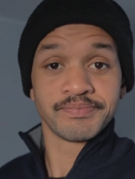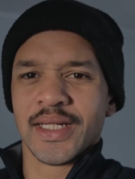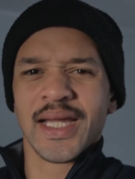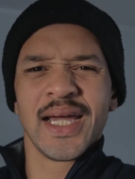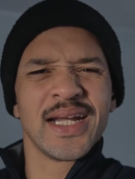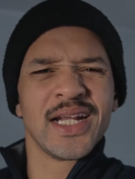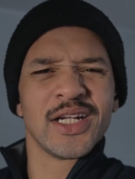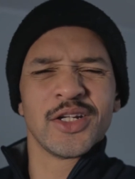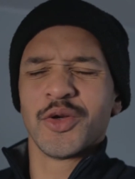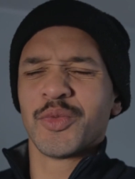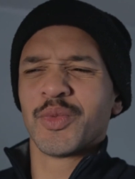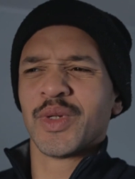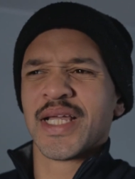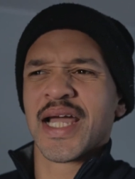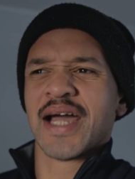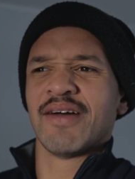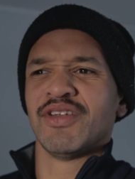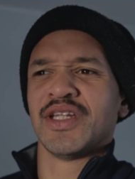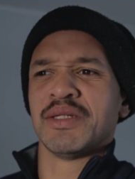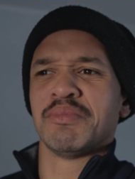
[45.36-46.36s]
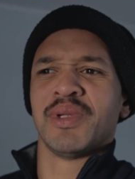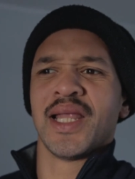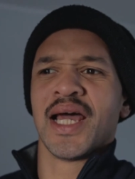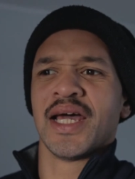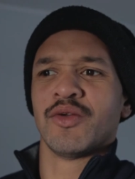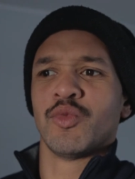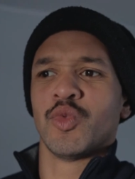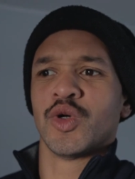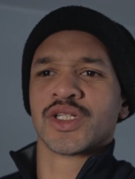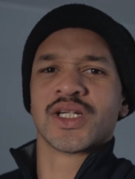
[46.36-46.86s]
Yeah, and I don't really have any
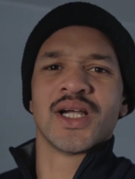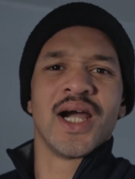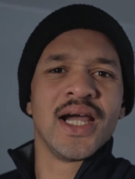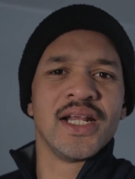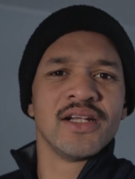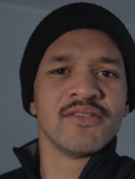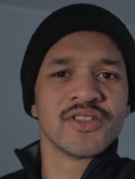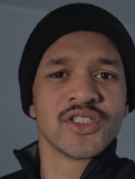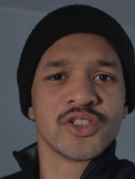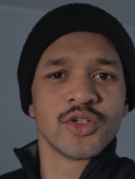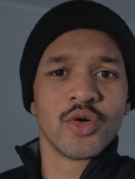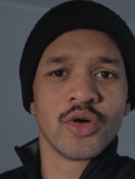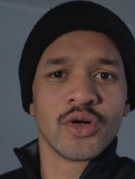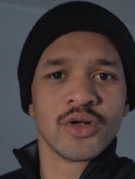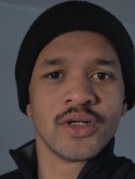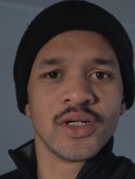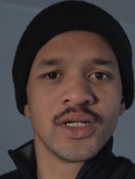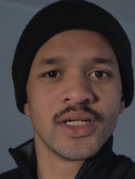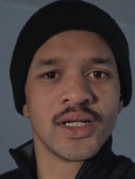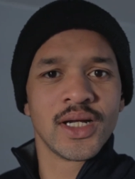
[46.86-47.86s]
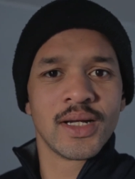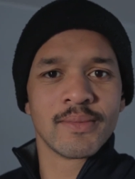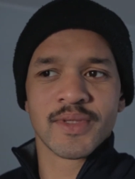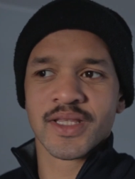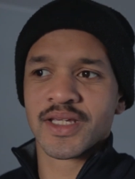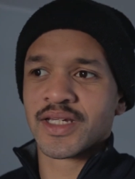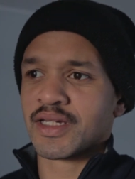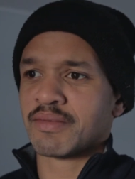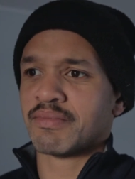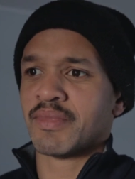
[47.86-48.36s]
plan what kind of store. I'm
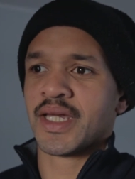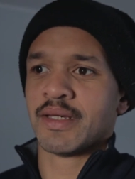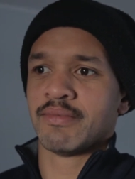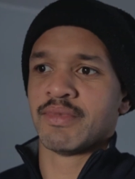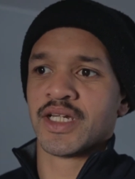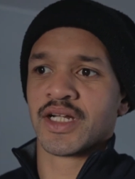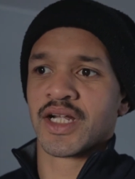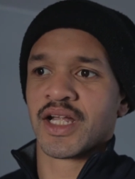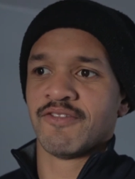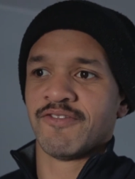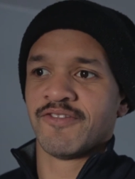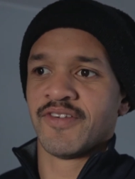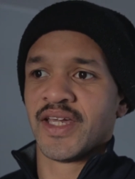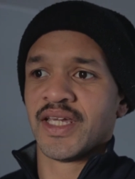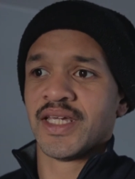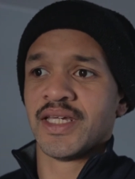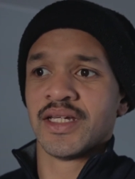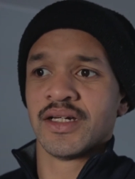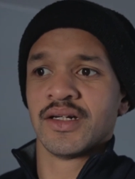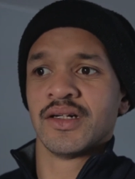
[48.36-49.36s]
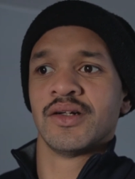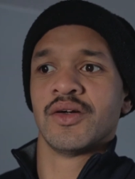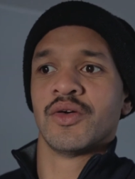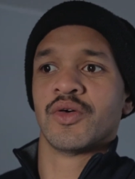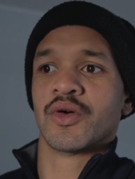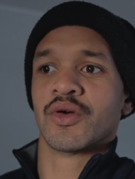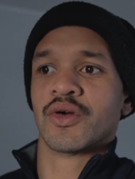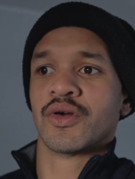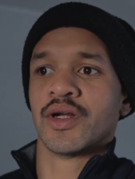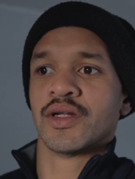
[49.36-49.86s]
thinking maybe a cafe
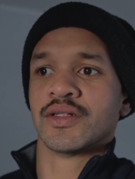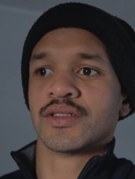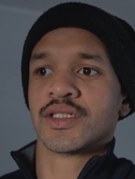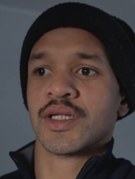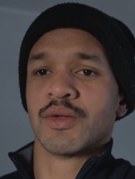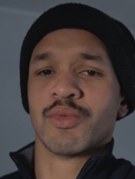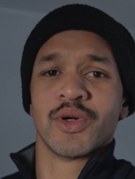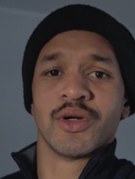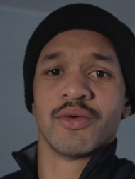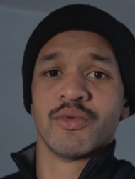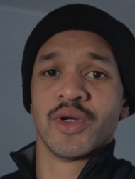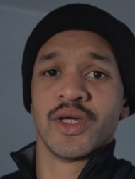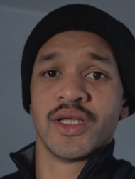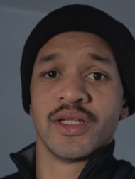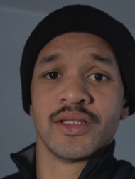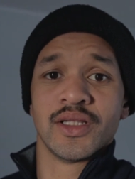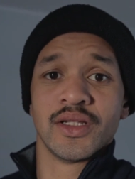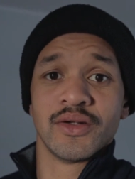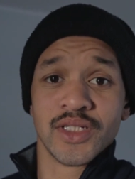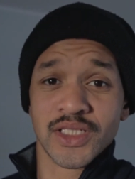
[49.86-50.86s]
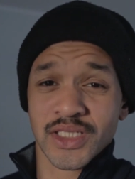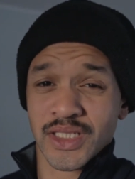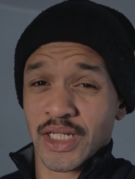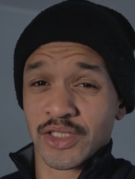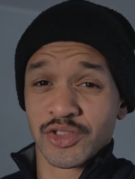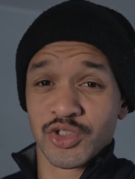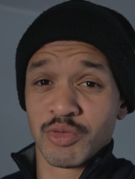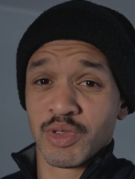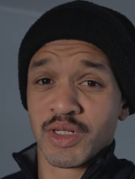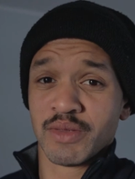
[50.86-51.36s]
or somewhere where there is
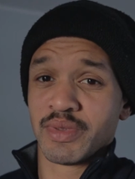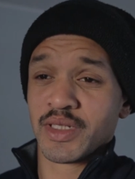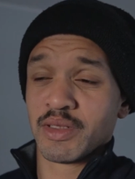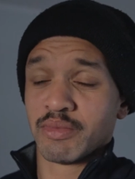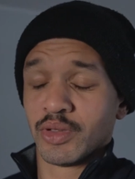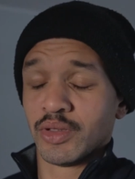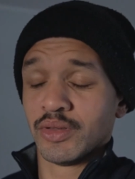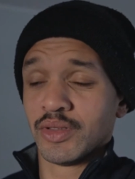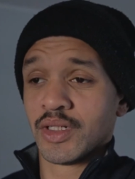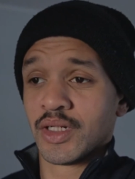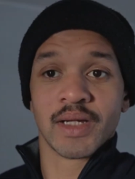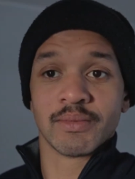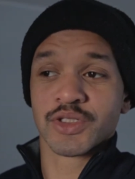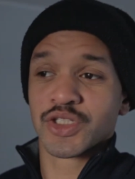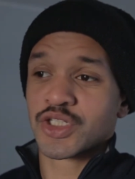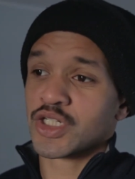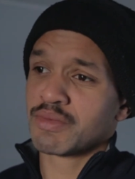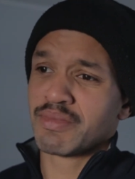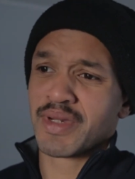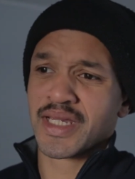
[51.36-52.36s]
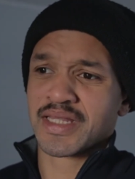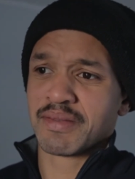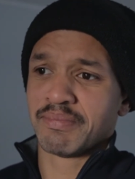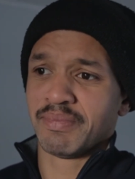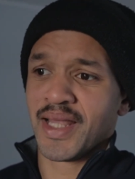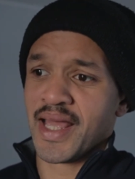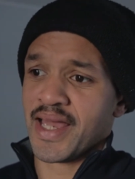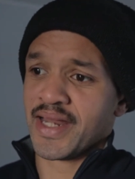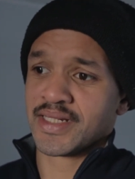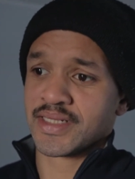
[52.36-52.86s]
not too many people. I'm just gonna make the
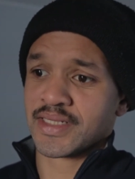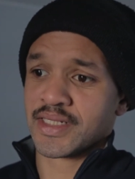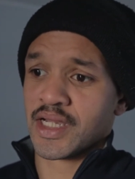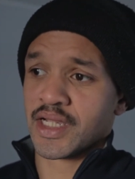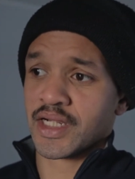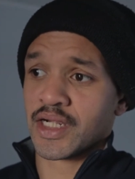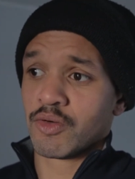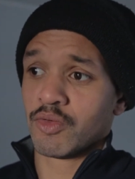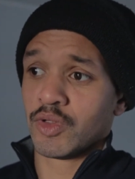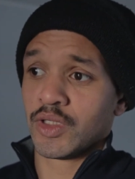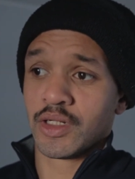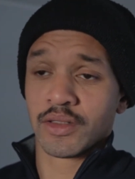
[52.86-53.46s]
plan as I go